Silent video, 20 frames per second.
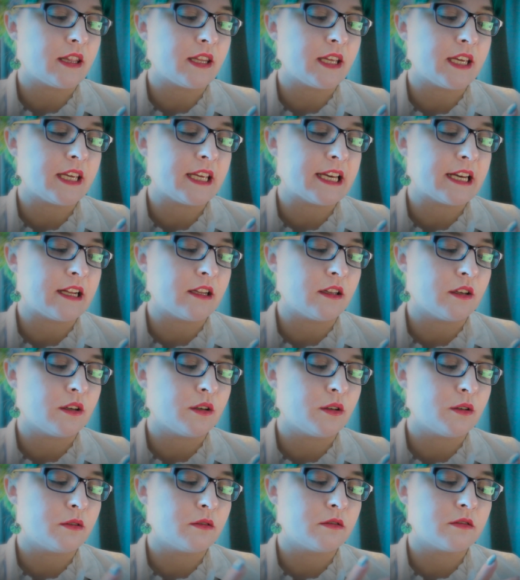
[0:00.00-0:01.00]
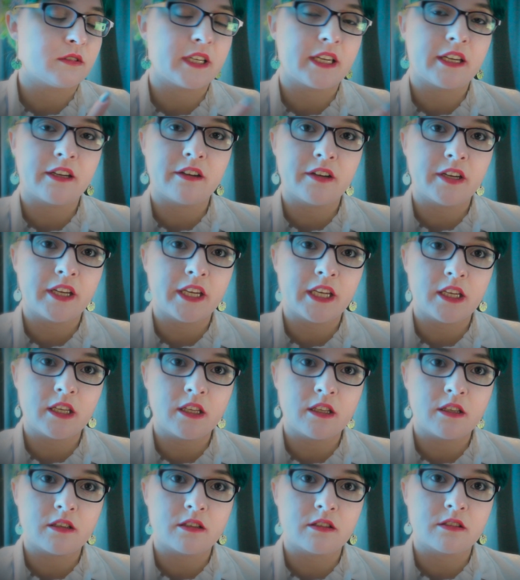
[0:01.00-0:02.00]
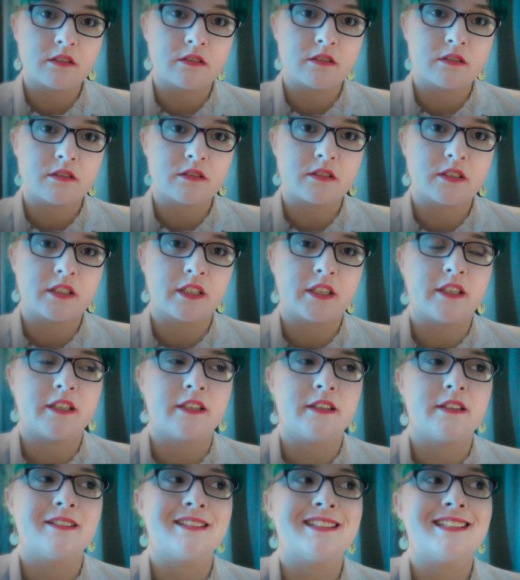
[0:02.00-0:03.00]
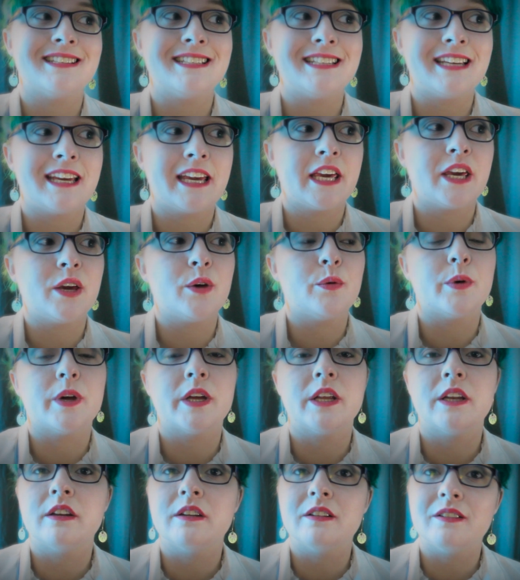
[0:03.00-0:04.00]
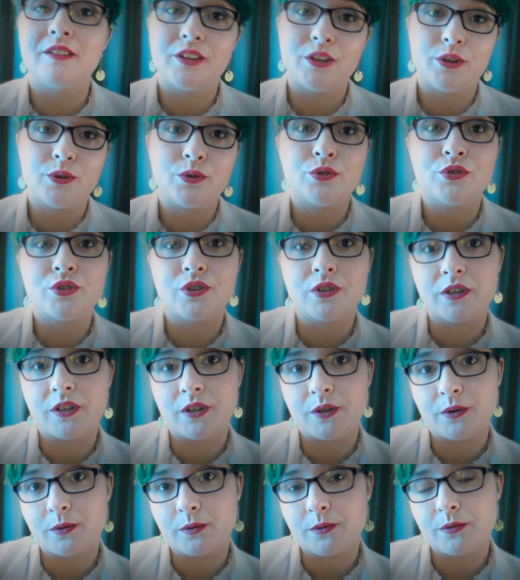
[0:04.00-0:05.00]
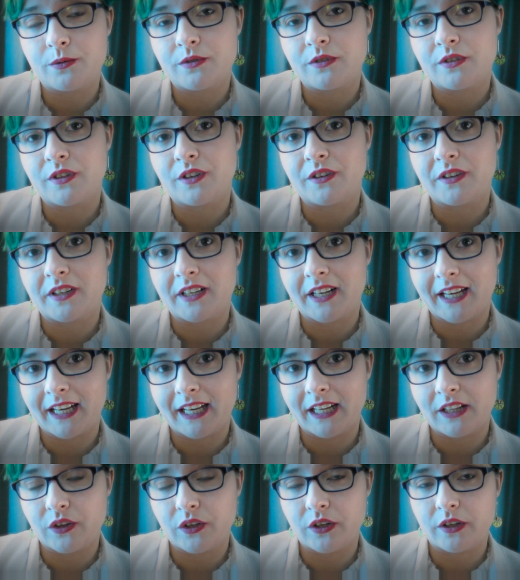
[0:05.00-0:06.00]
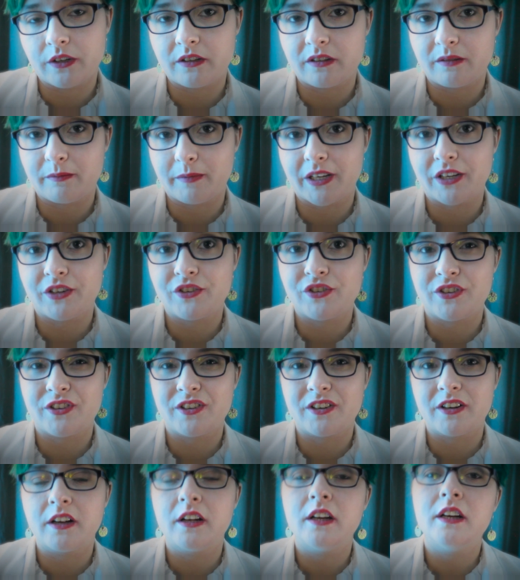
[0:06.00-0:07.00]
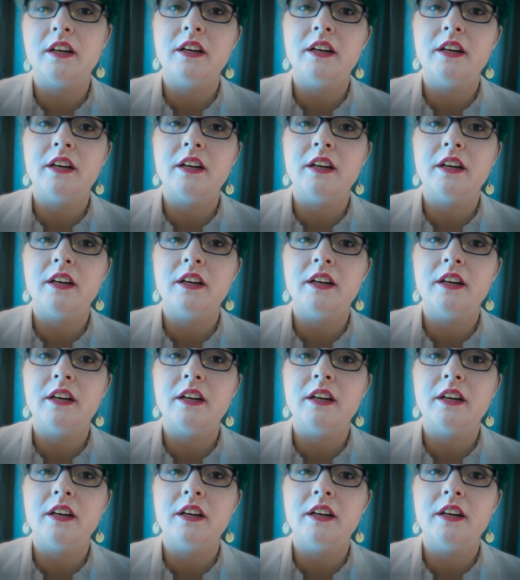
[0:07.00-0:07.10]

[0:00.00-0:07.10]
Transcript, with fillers: The yellow area is a day when you should use your inhaler to make sure